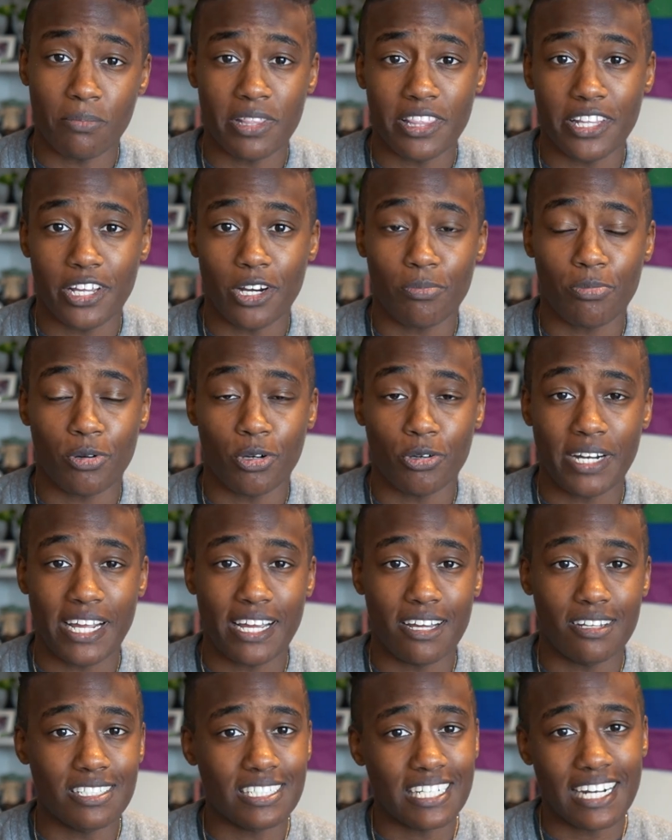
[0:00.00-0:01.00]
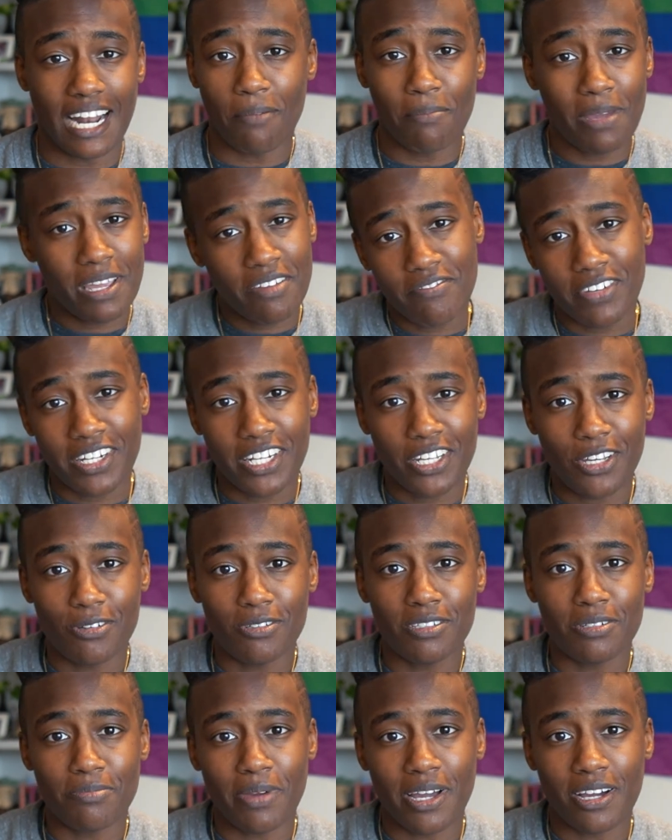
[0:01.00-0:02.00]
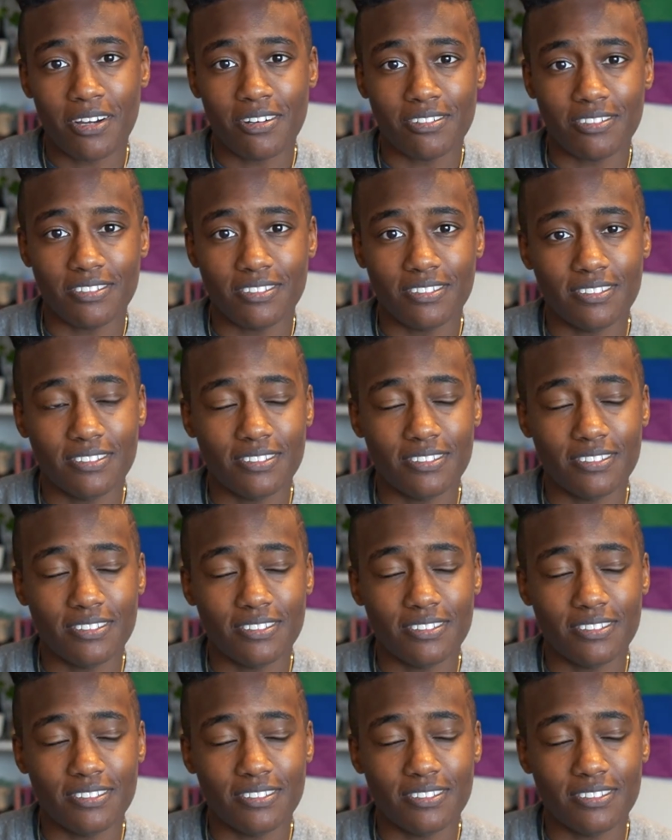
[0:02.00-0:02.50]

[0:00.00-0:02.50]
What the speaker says: and their pronouns, and I make videos about